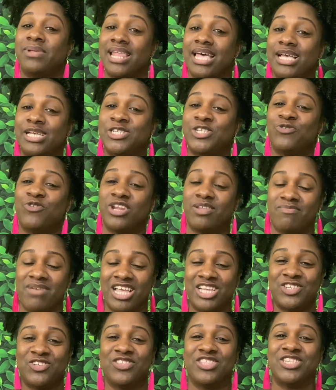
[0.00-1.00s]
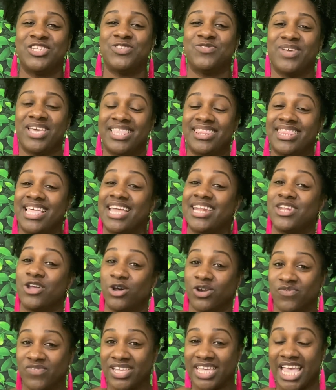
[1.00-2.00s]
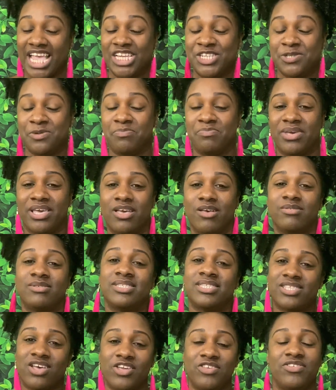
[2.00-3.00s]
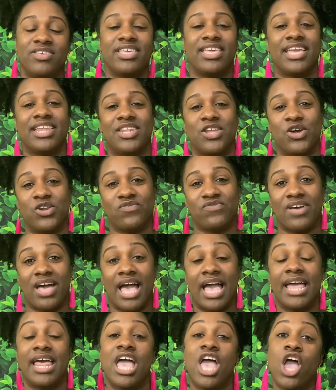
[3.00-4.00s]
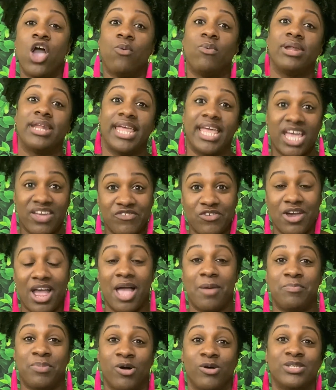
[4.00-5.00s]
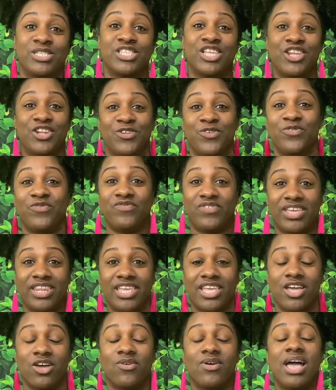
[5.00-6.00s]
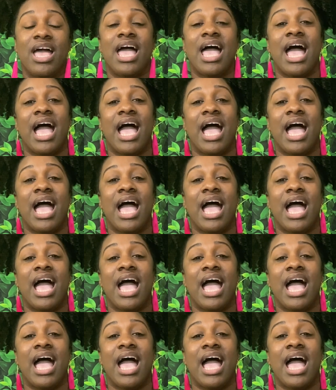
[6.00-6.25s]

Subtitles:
Plus, you want to make sure that you hit that notification bell so you can get notified whenever I post a new video.